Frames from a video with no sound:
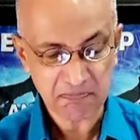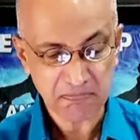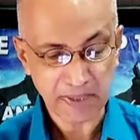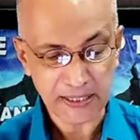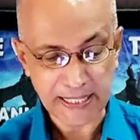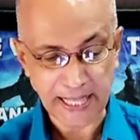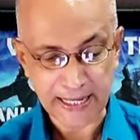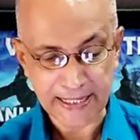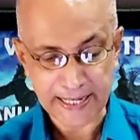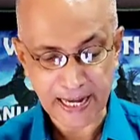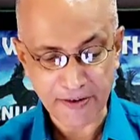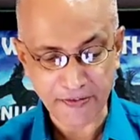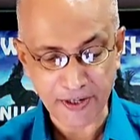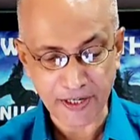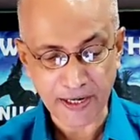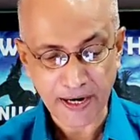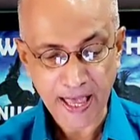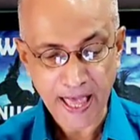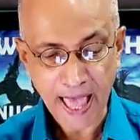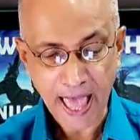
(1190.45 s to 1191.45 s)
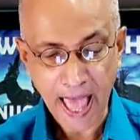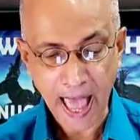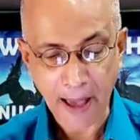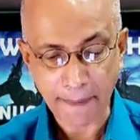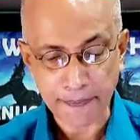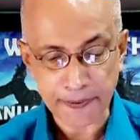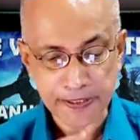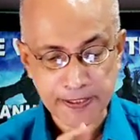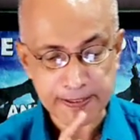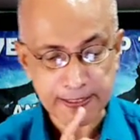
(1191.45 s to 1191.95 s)
But that never
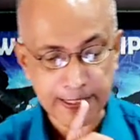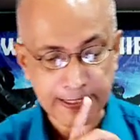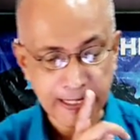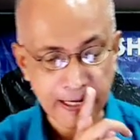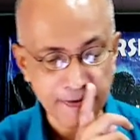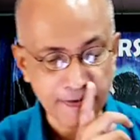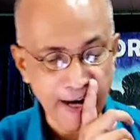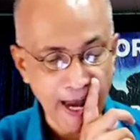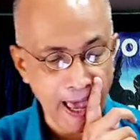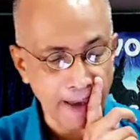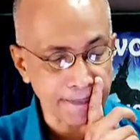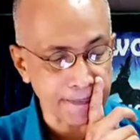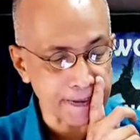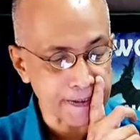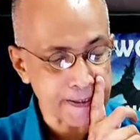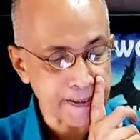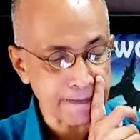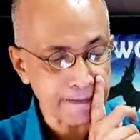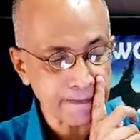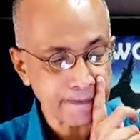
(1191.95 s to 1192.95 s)
happens. That never happens.